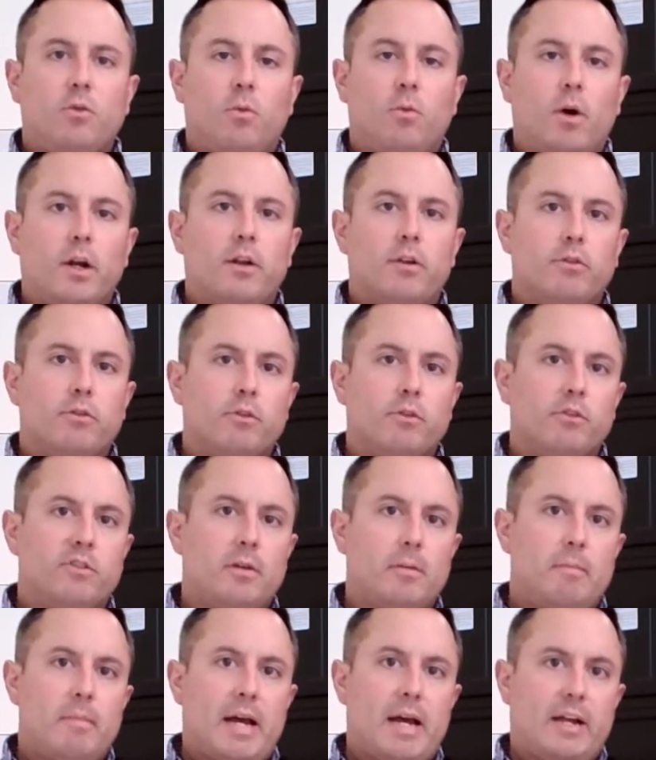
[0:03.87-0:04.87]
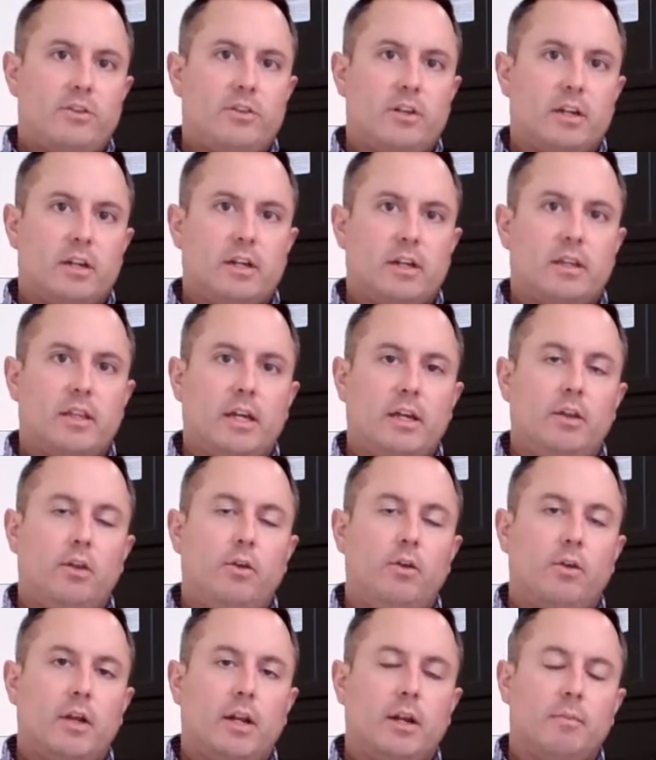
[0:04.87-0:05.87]
to walk you through some magic that
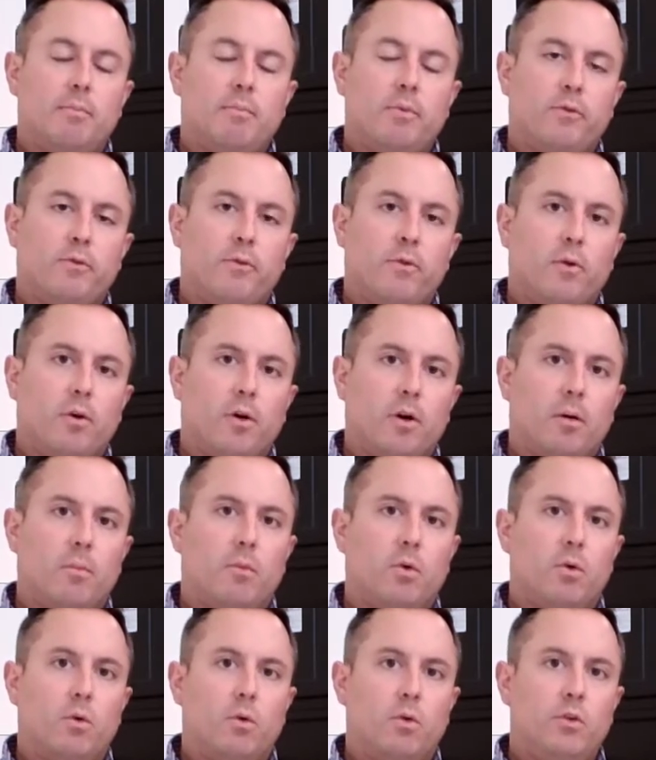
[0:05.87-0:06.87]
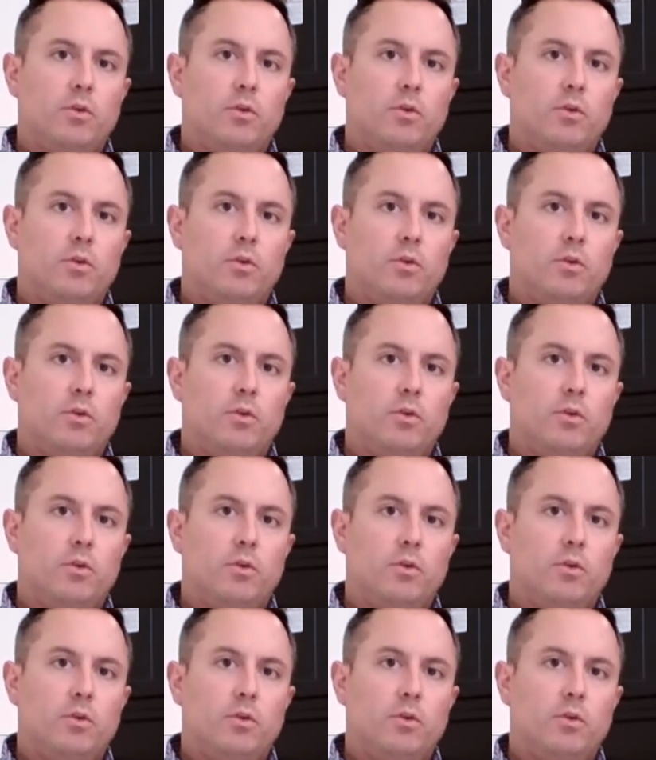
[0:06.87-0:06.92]
you can perform